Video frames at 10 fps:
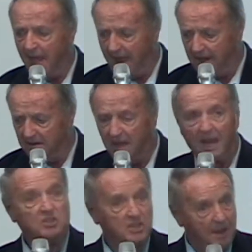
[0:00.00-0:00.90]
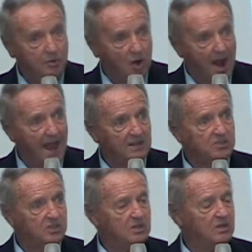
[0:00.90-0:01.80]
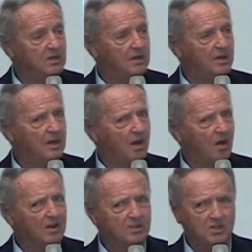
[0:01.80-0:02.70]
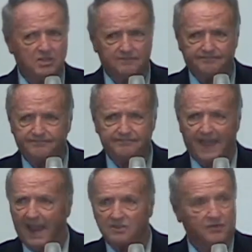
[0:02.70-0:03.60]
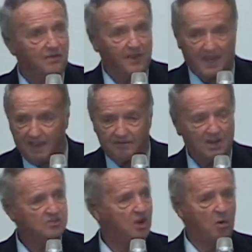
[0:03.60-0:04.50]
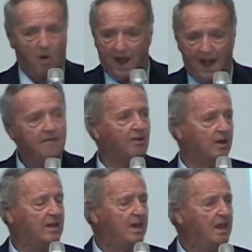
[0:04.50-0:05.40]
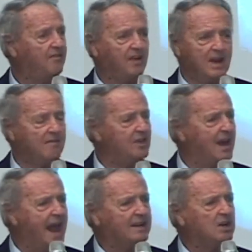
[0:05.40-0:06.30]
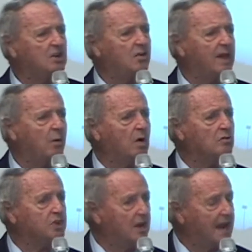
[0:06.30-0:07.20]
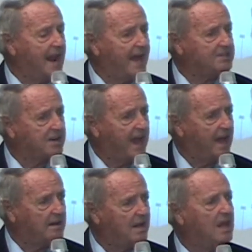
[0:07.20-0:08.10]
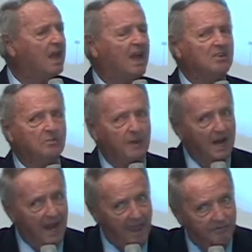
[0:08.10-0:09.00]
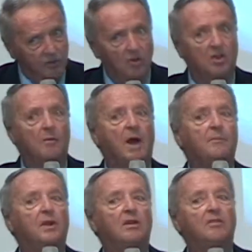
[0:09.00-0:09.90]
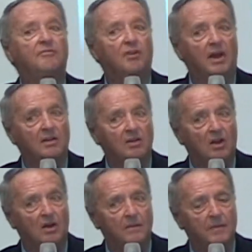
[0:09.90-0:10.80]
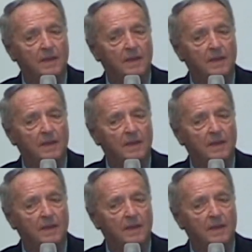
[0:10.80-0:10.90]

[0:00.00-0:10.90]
and accept Christ or just ask for forgiveness or whatever, if any of you would like to do that, we're going to turn the lights out, and you'd be glad for you to come up here to the front, you know.